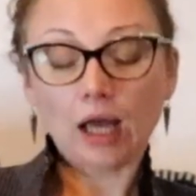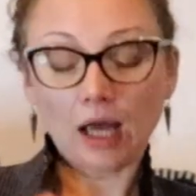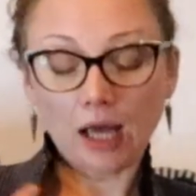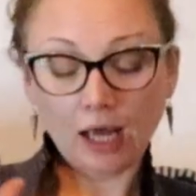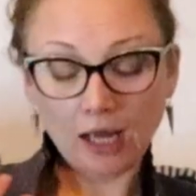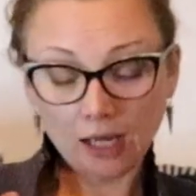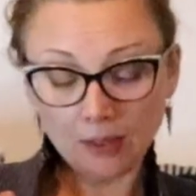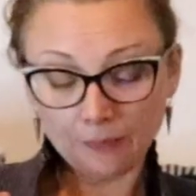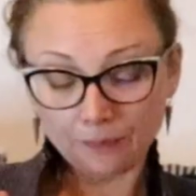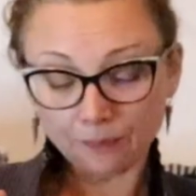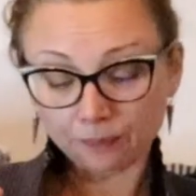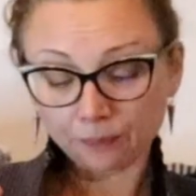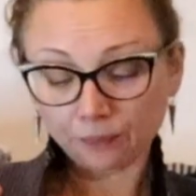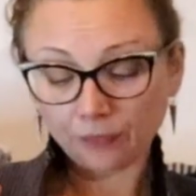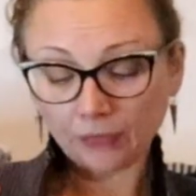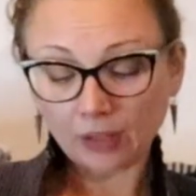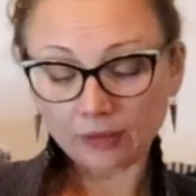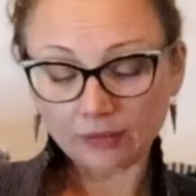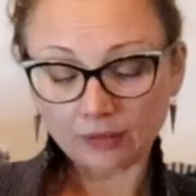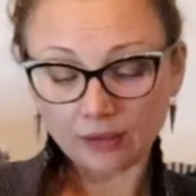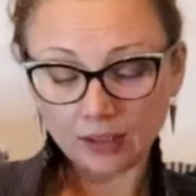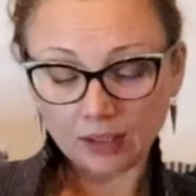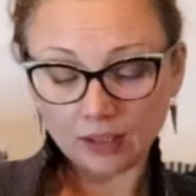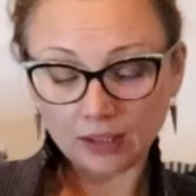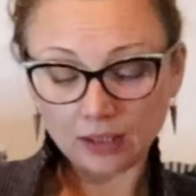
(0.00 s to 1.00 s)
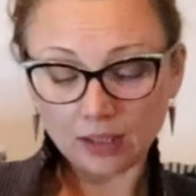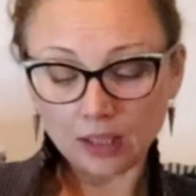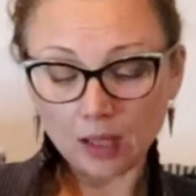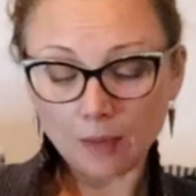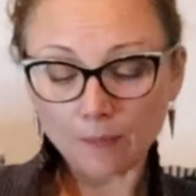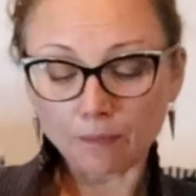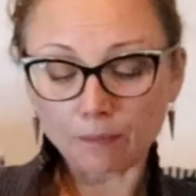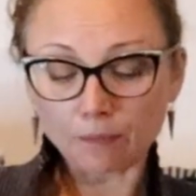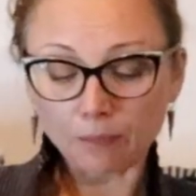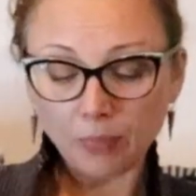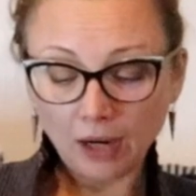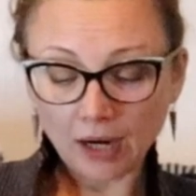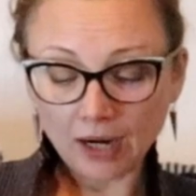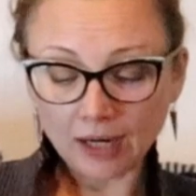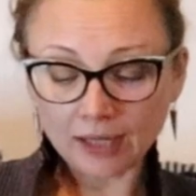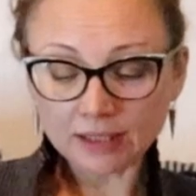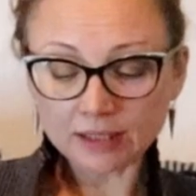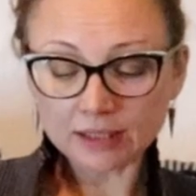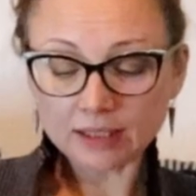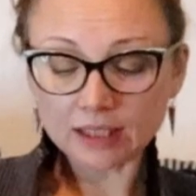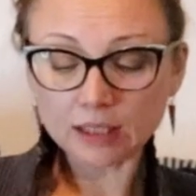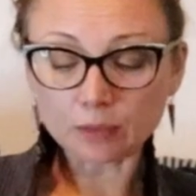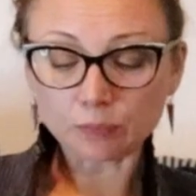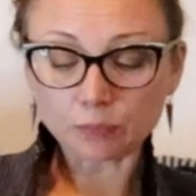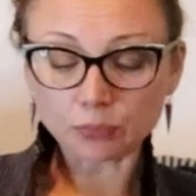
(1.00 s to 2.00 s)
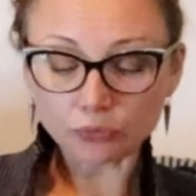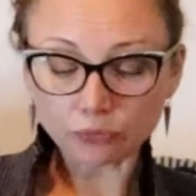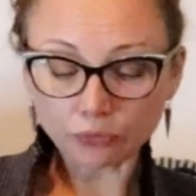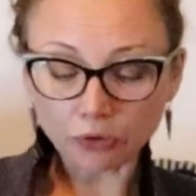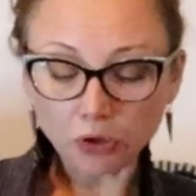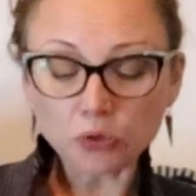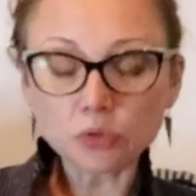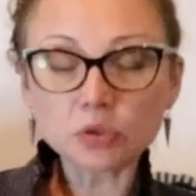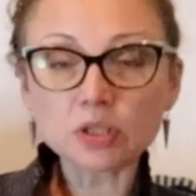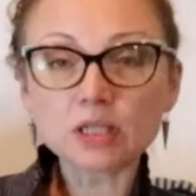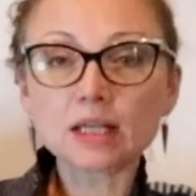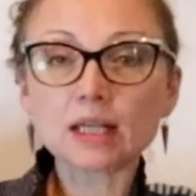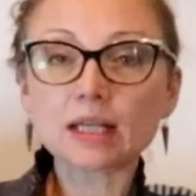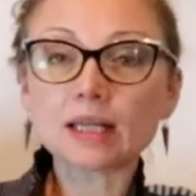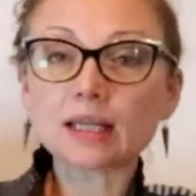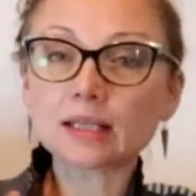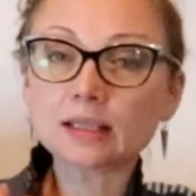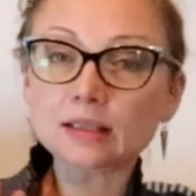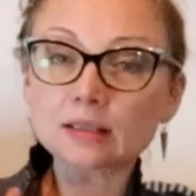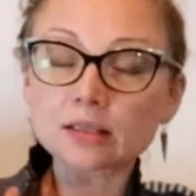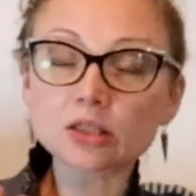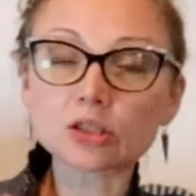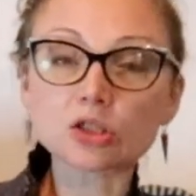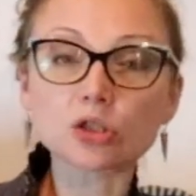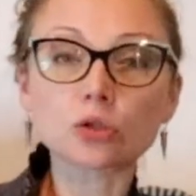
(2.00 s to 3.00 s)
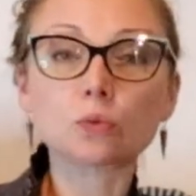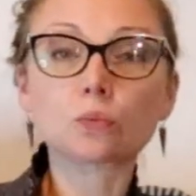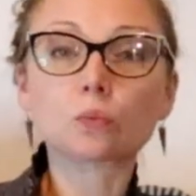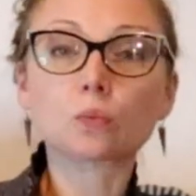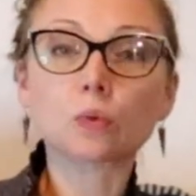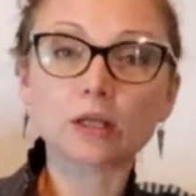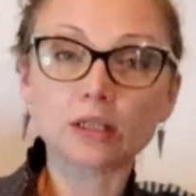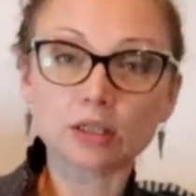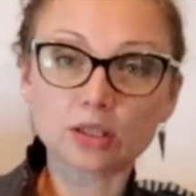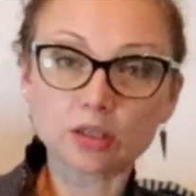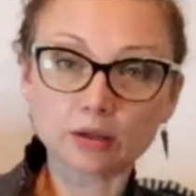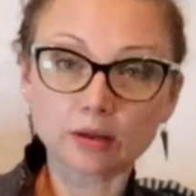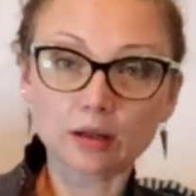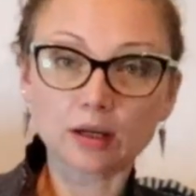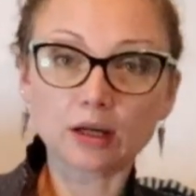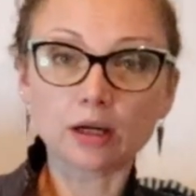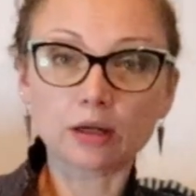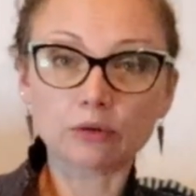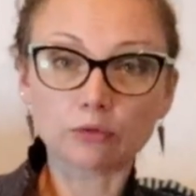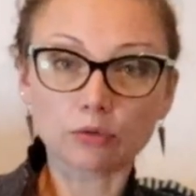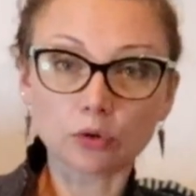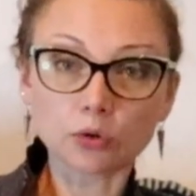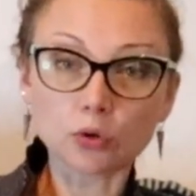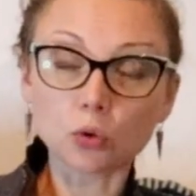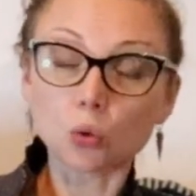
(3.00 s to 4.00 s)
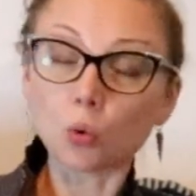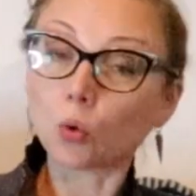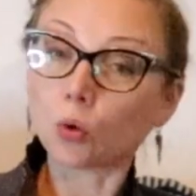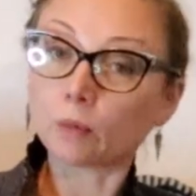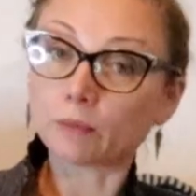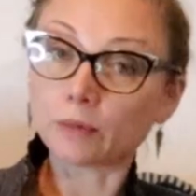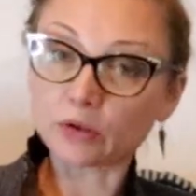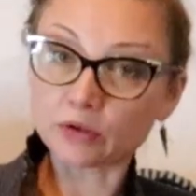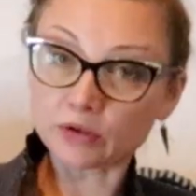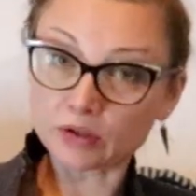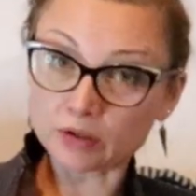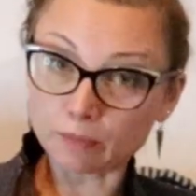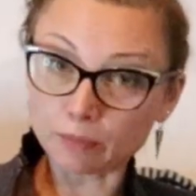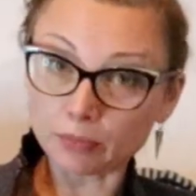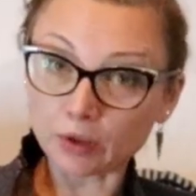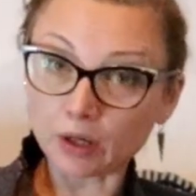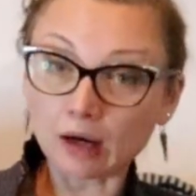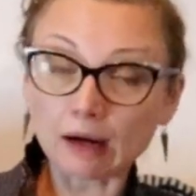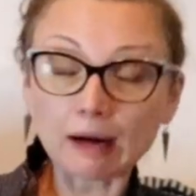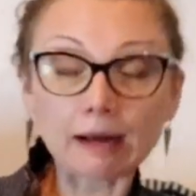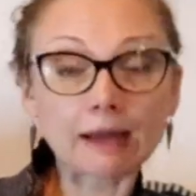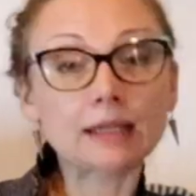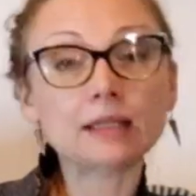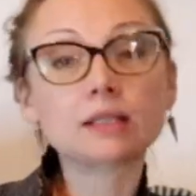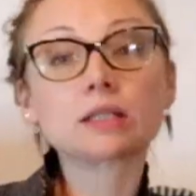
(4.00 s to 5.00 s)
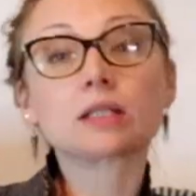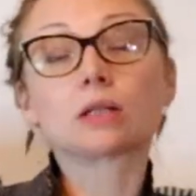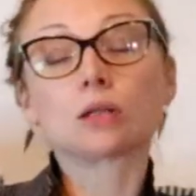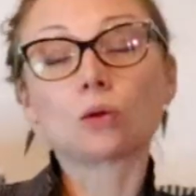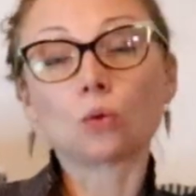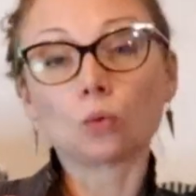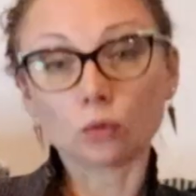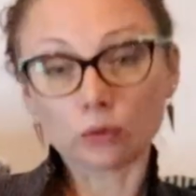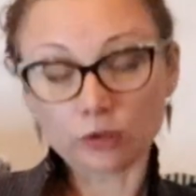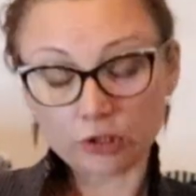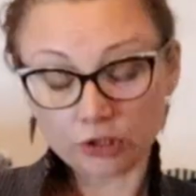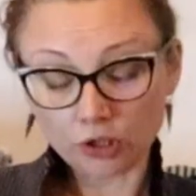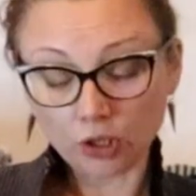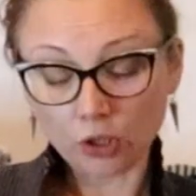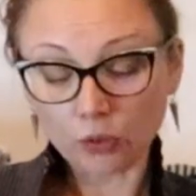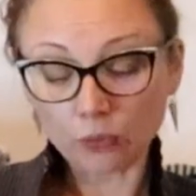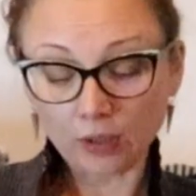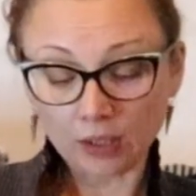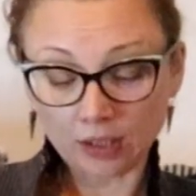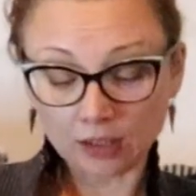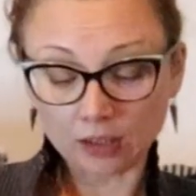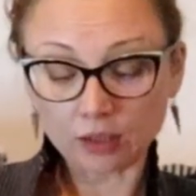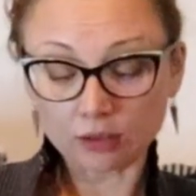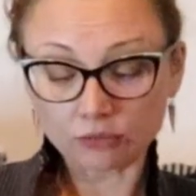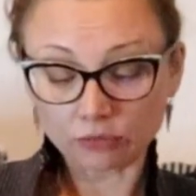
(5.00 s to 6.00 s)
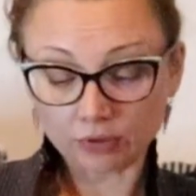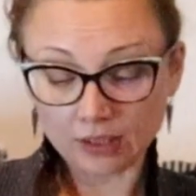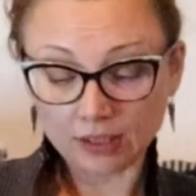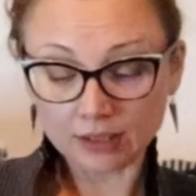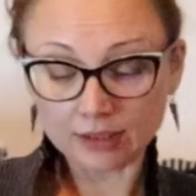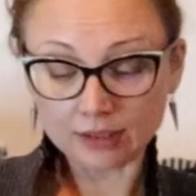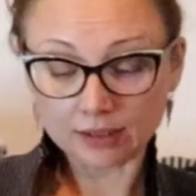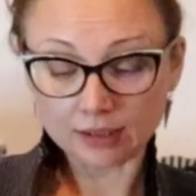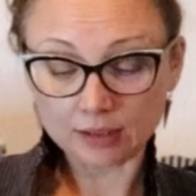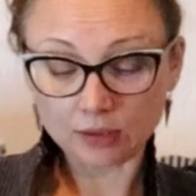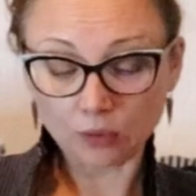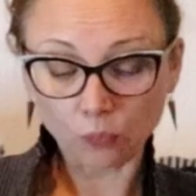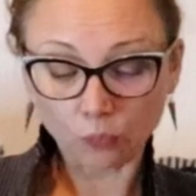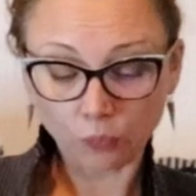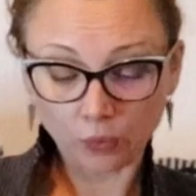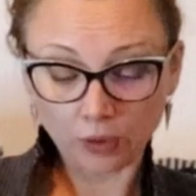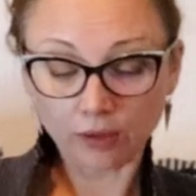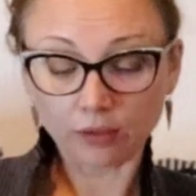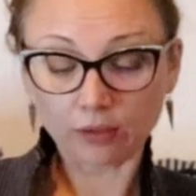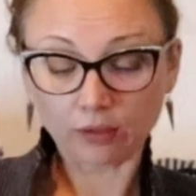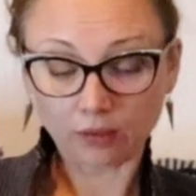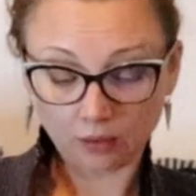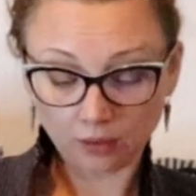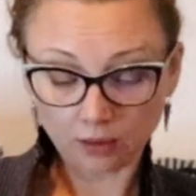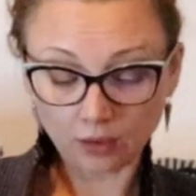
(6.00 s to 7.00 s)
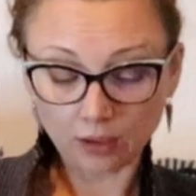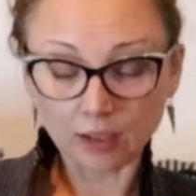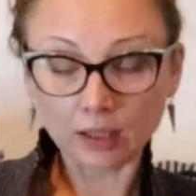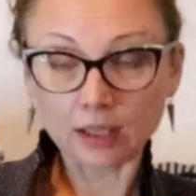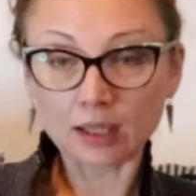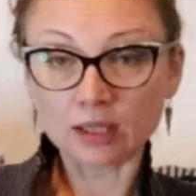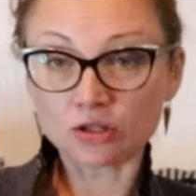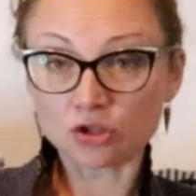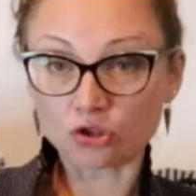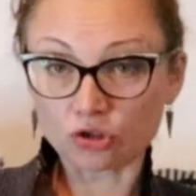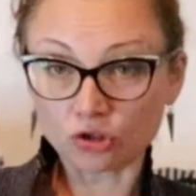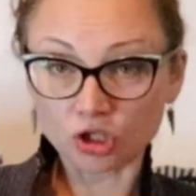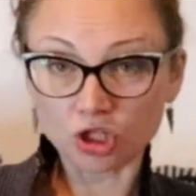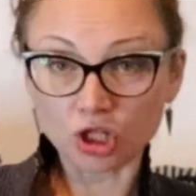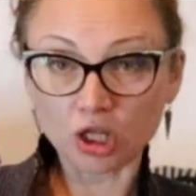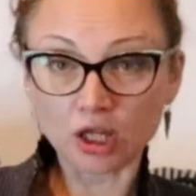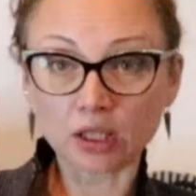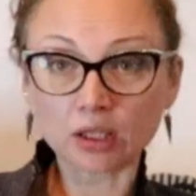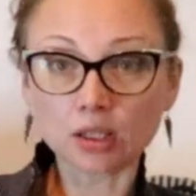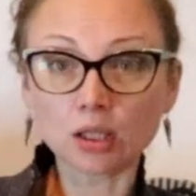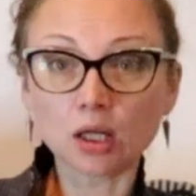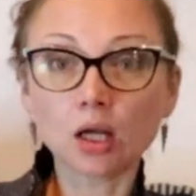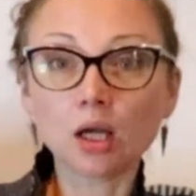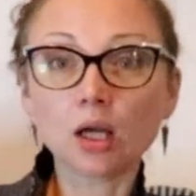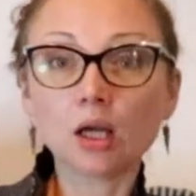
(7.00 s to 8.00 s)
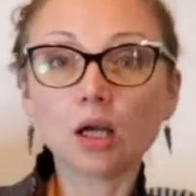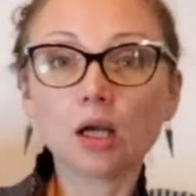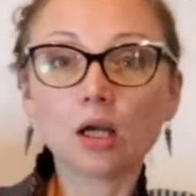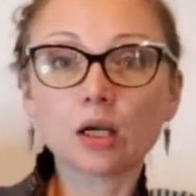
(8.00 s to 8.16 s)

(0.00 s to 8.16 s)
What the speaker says: The binding proteins to which thyroid hormones bind also increase with estrogen.